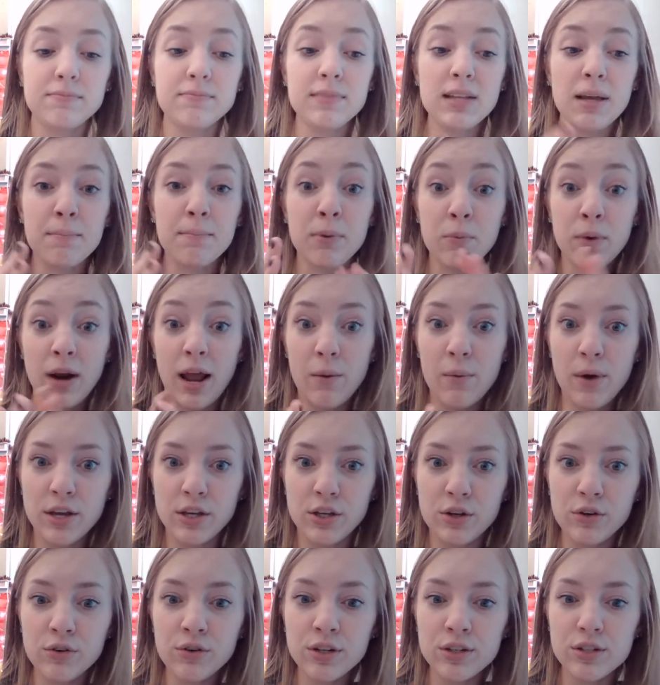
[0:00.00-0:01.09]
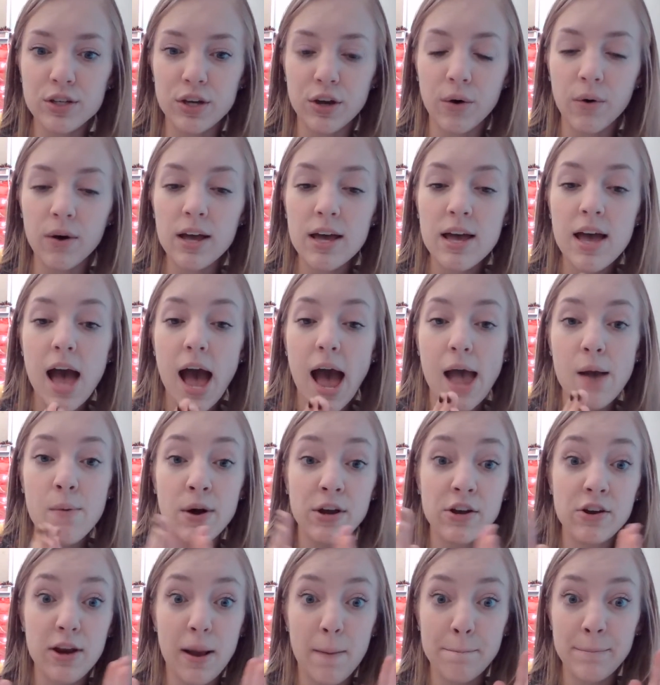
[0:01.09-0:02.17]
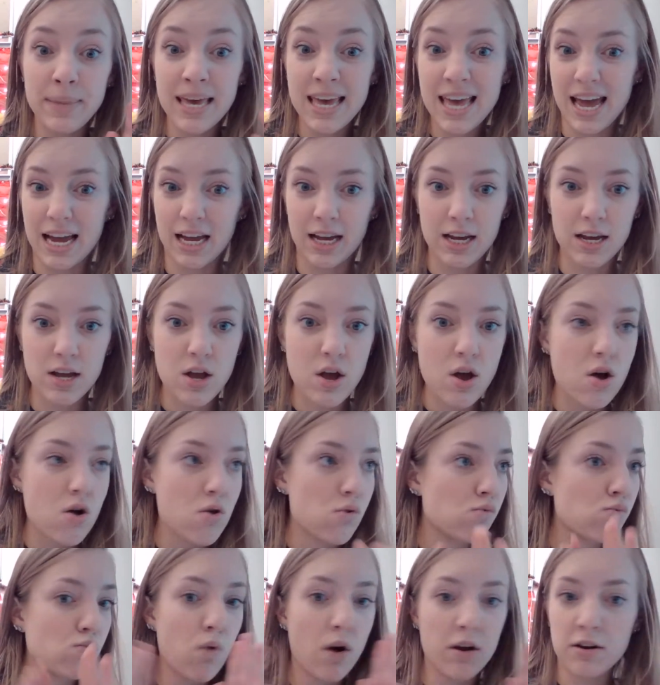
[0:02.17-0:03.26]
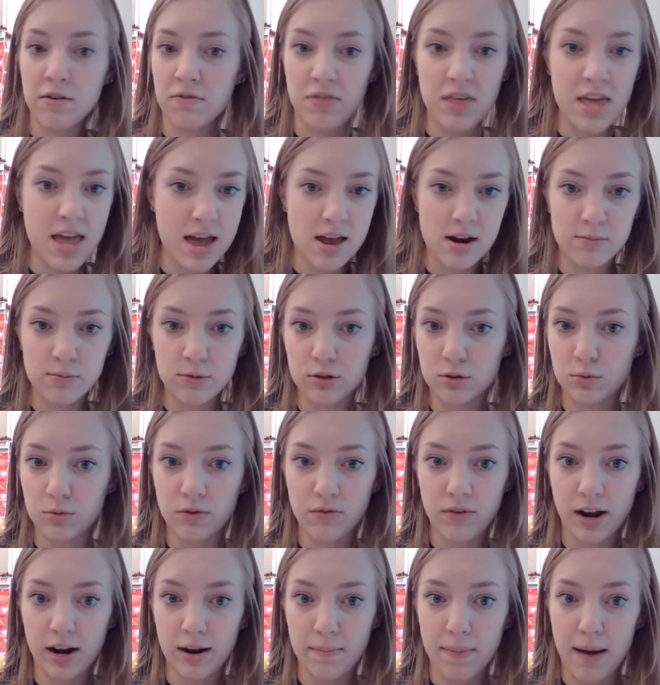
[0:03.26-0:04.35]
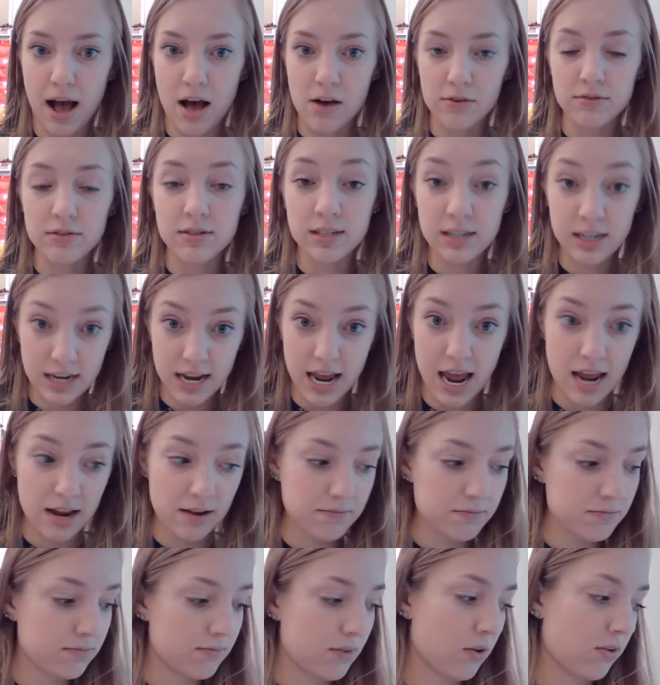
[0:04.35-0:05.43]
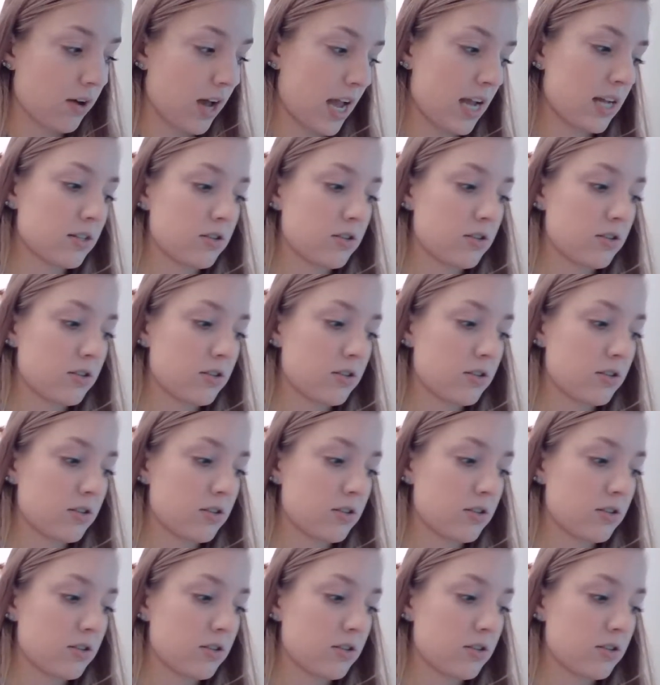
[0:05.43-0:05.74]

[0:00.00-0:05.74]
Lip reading: But what I want you to do, I want you to pick one of the animals we read about today, okay?